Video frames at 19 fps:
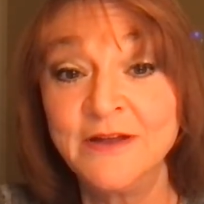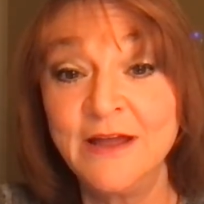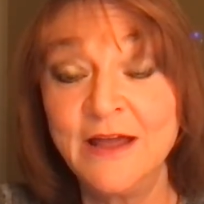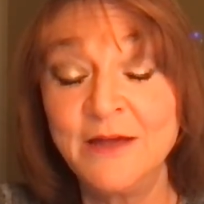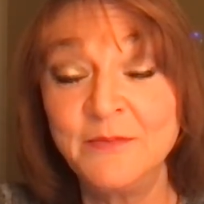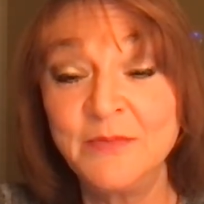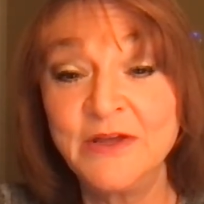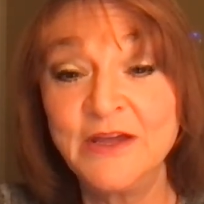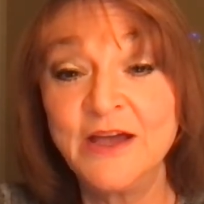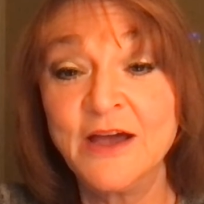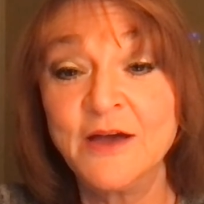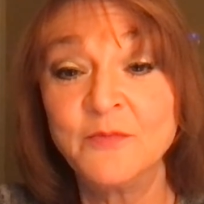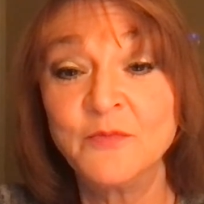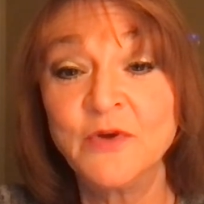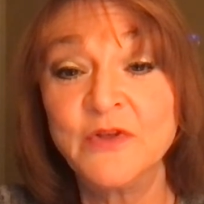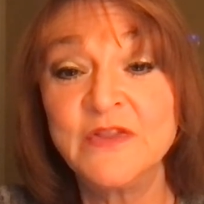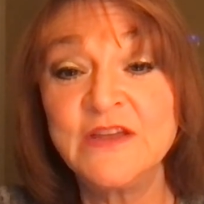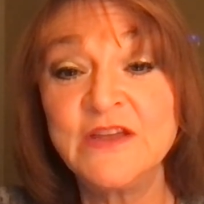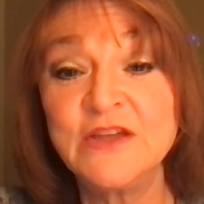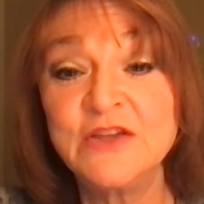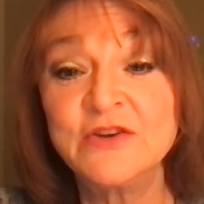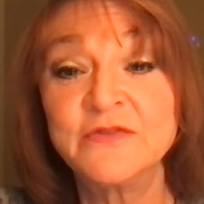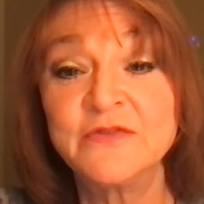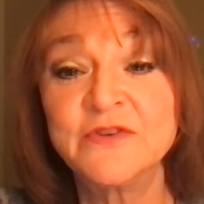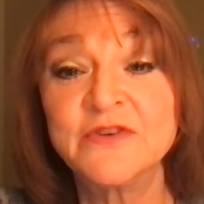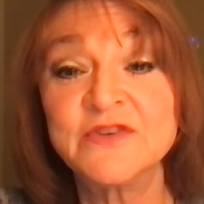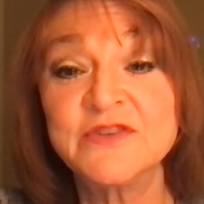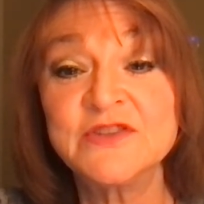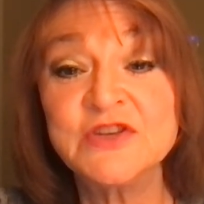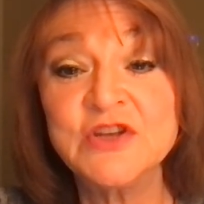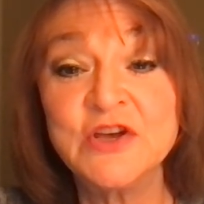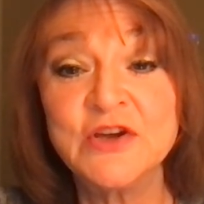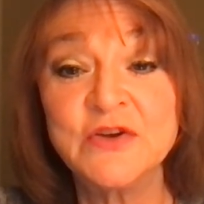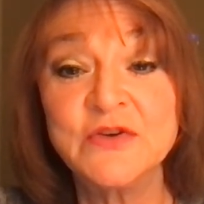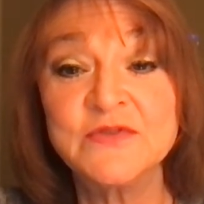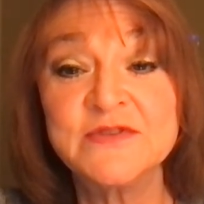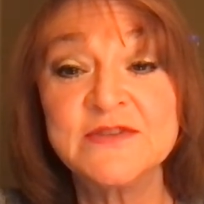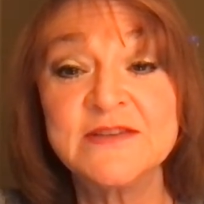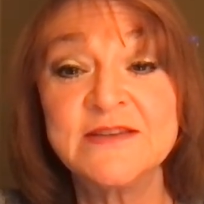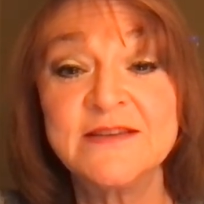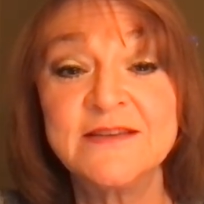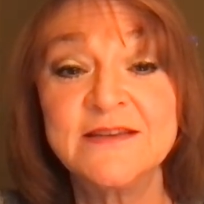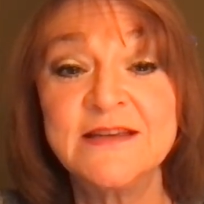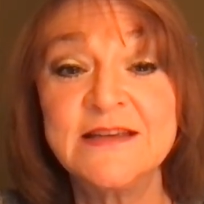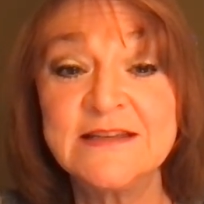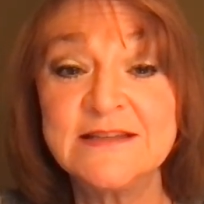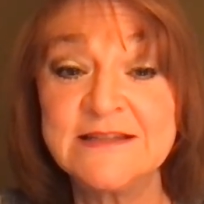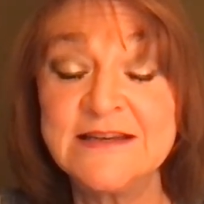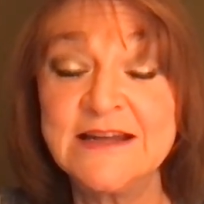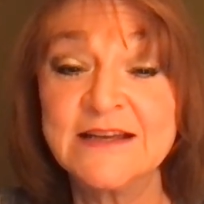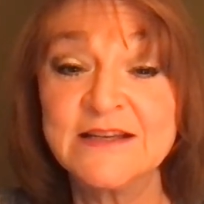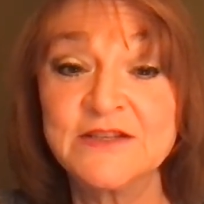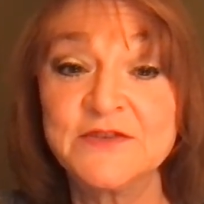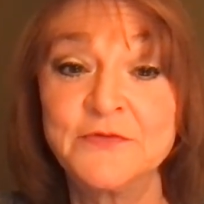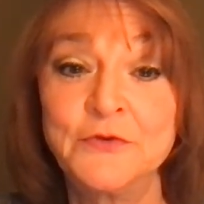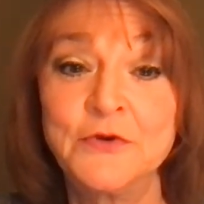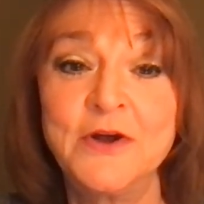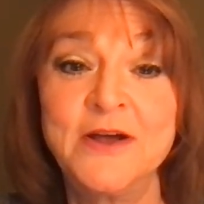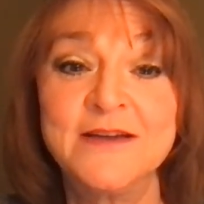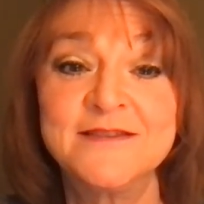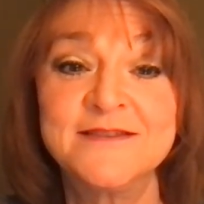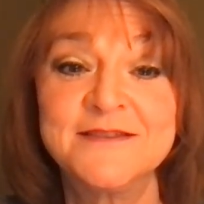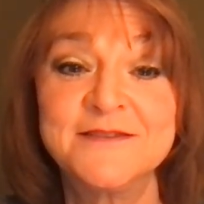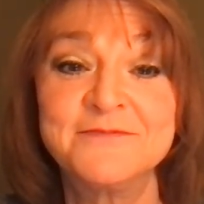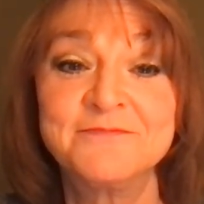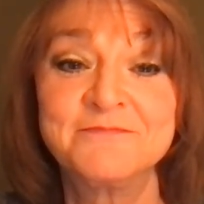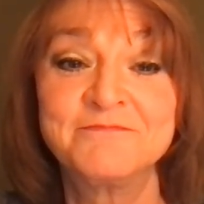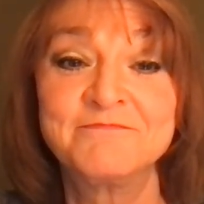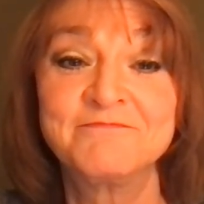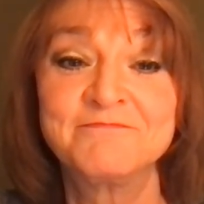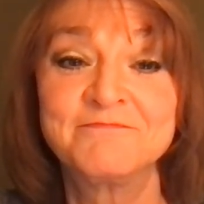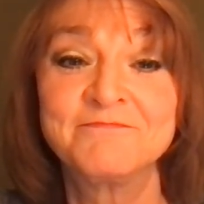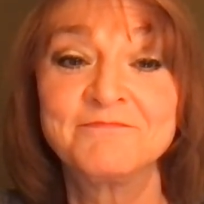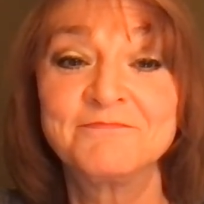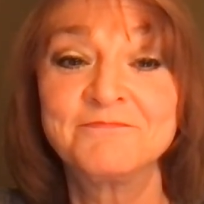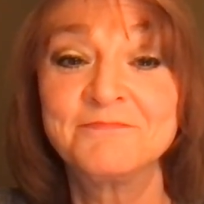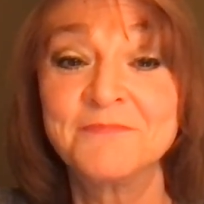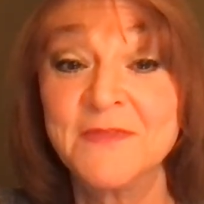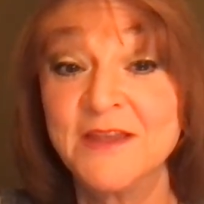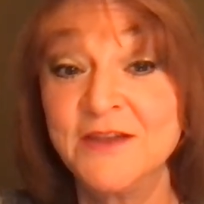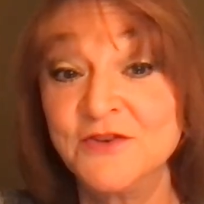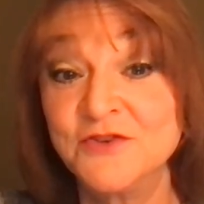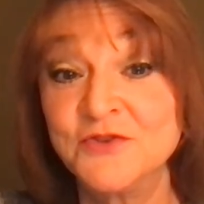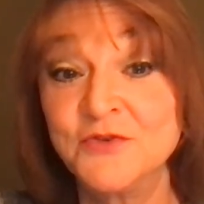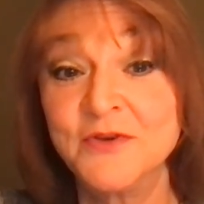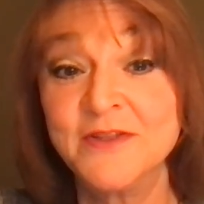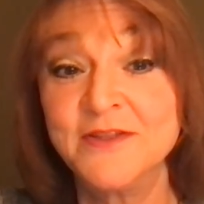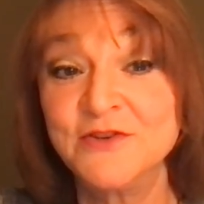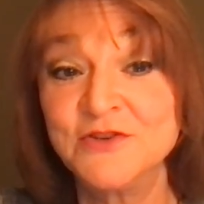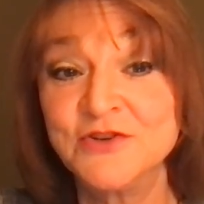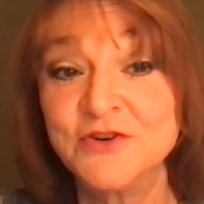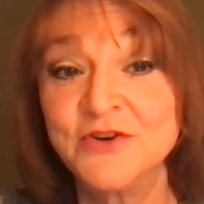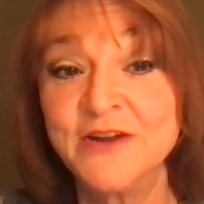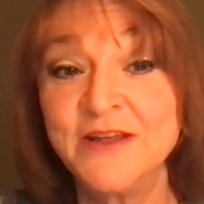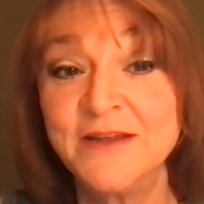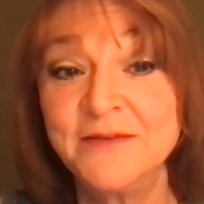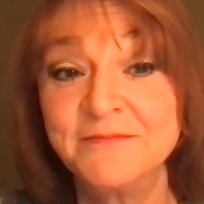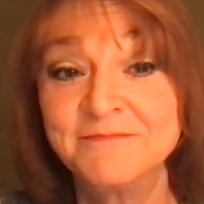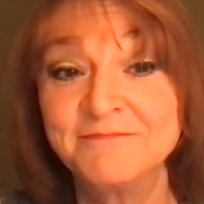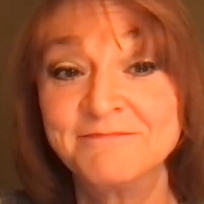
and become what the universe knows is next for us. Enjoy the journey.